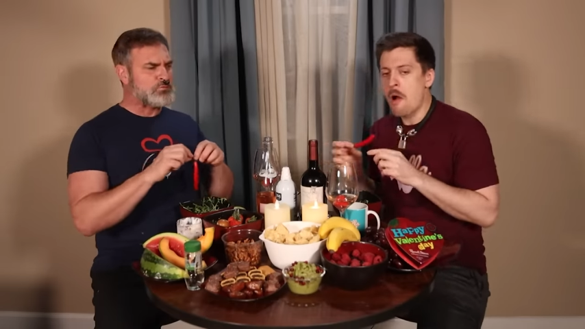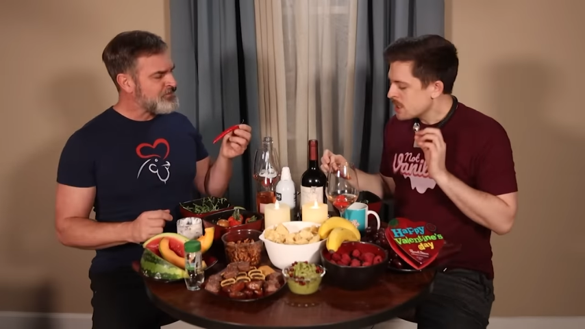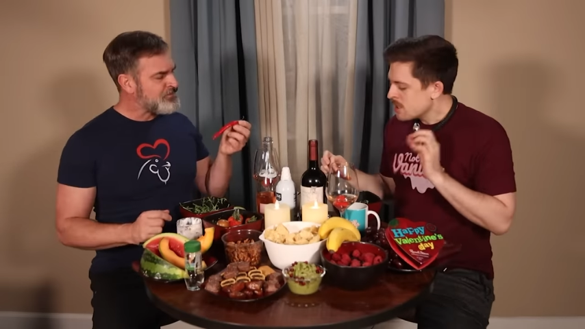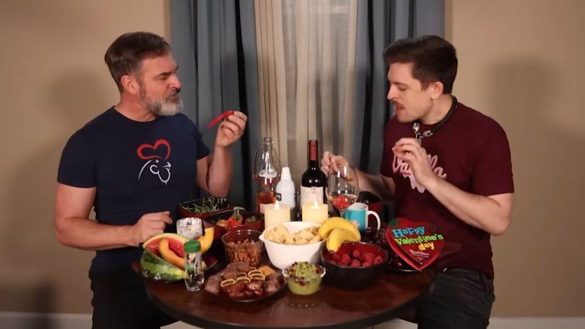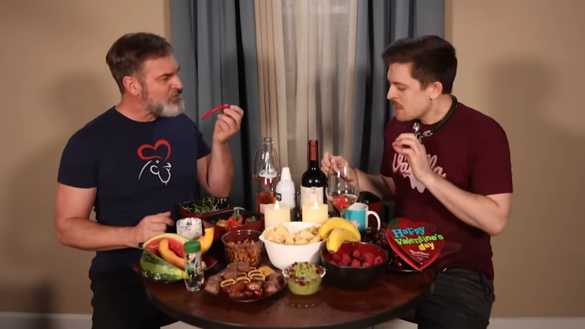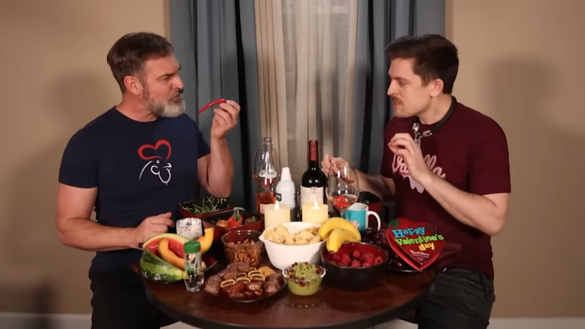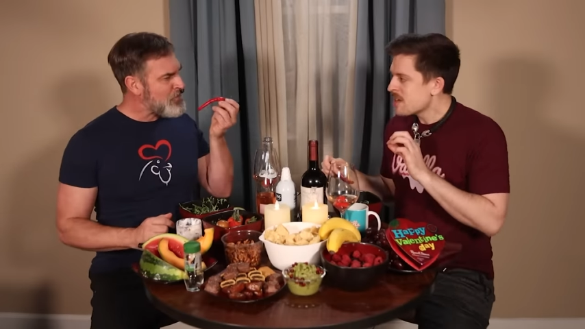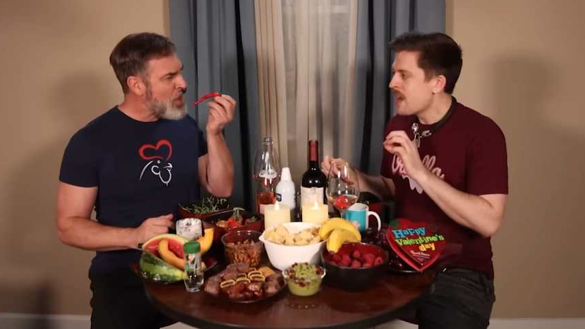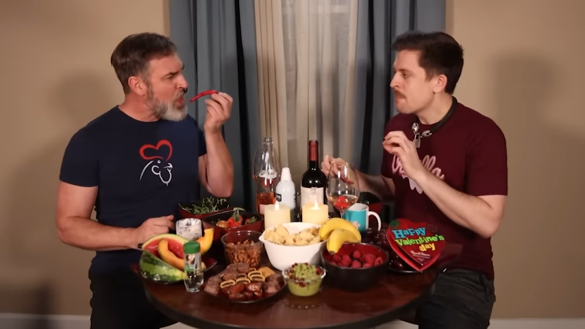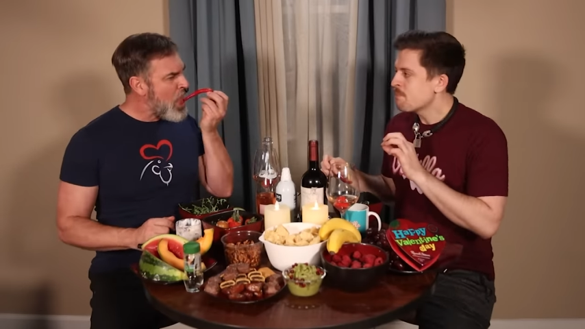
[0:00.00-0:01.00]
Speaker 1: a lot of the
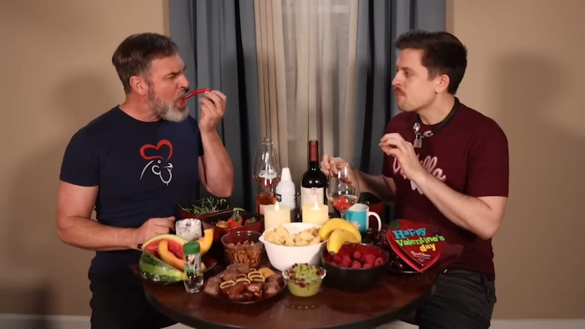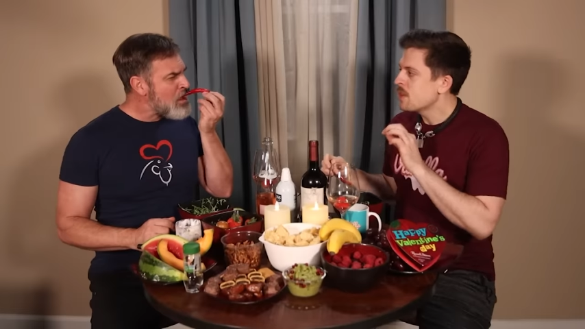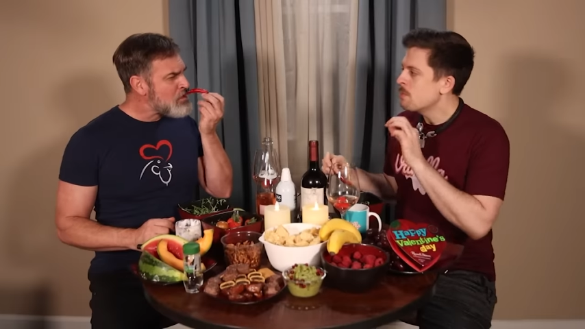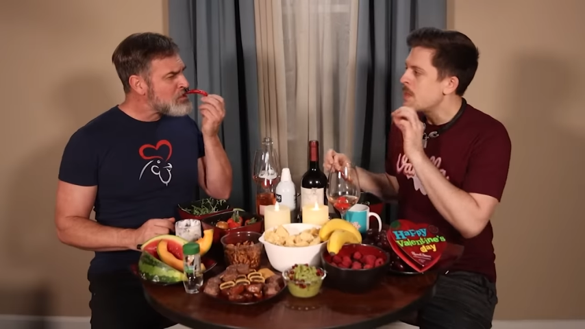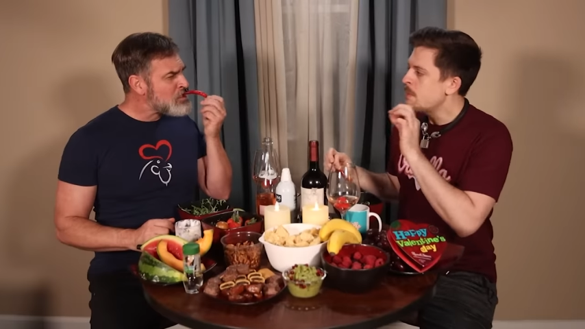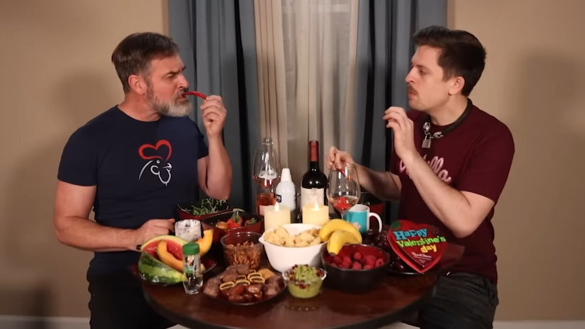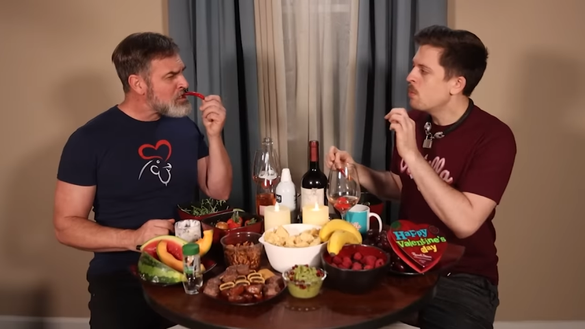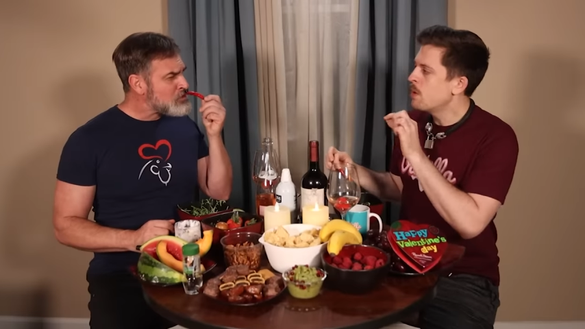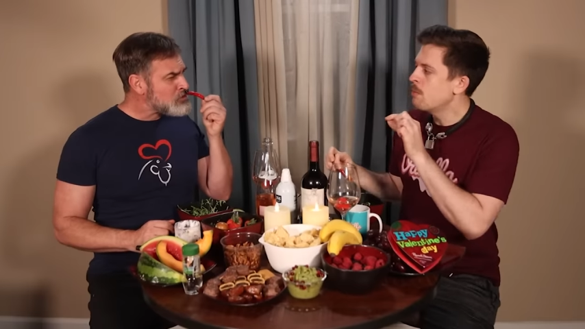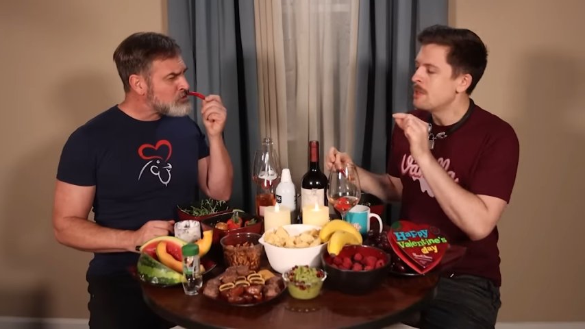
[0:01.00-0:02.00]
time
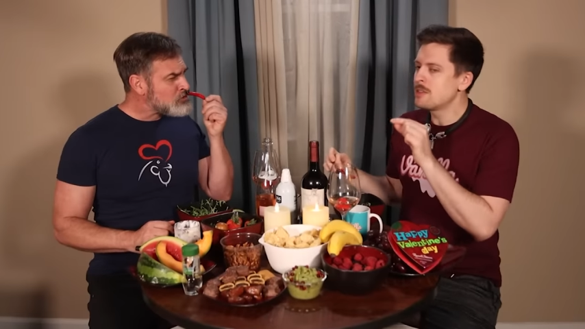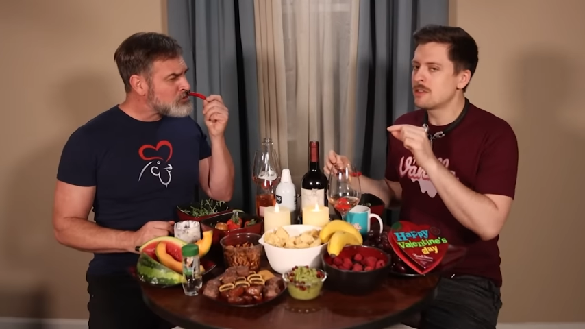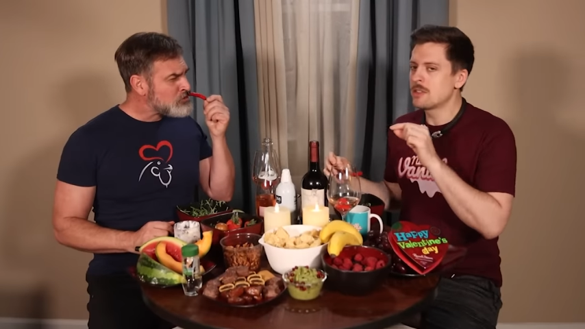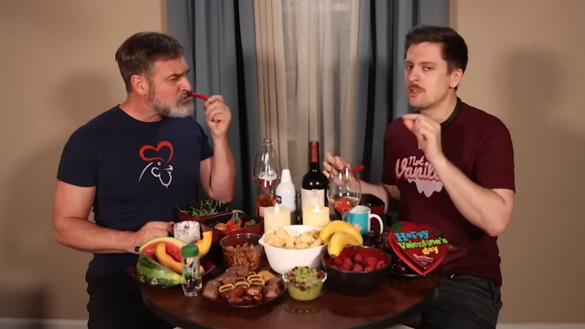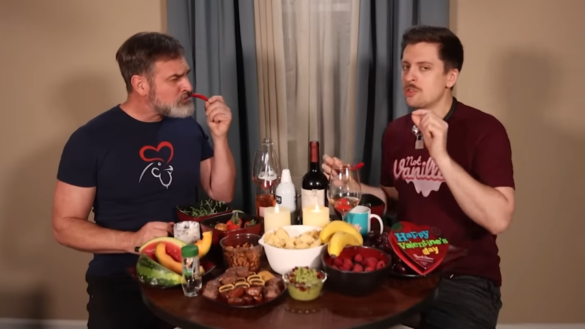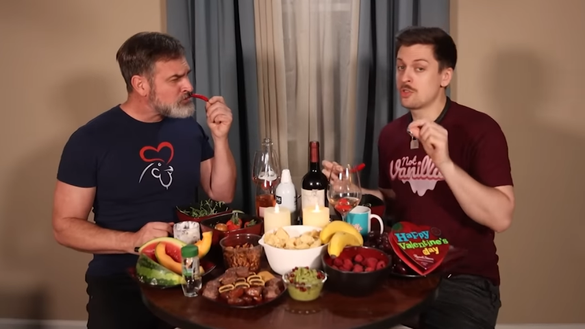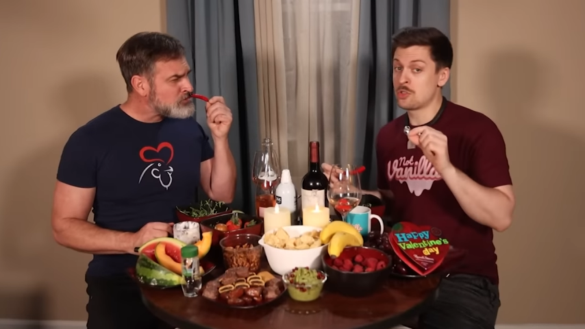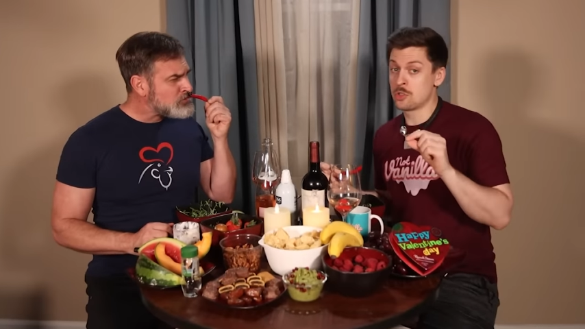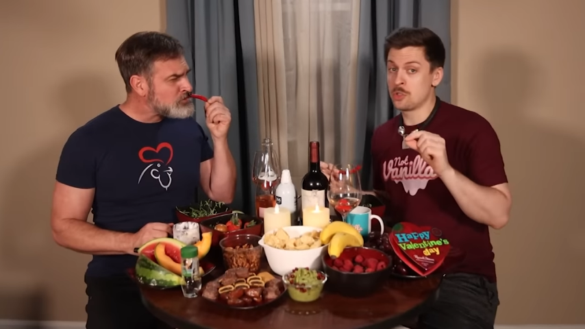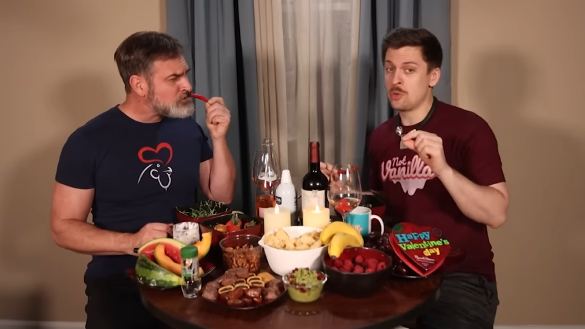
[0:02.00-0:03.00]
people will
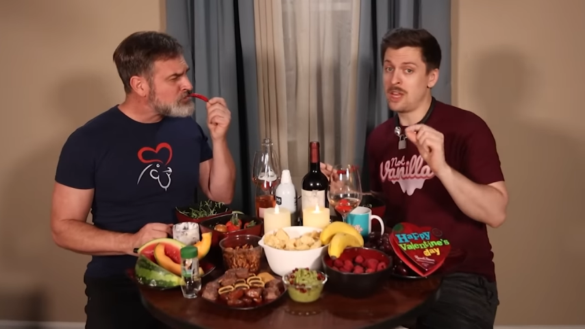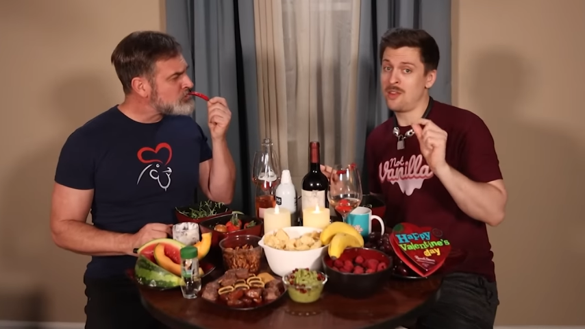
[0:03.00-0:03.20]
misconstrue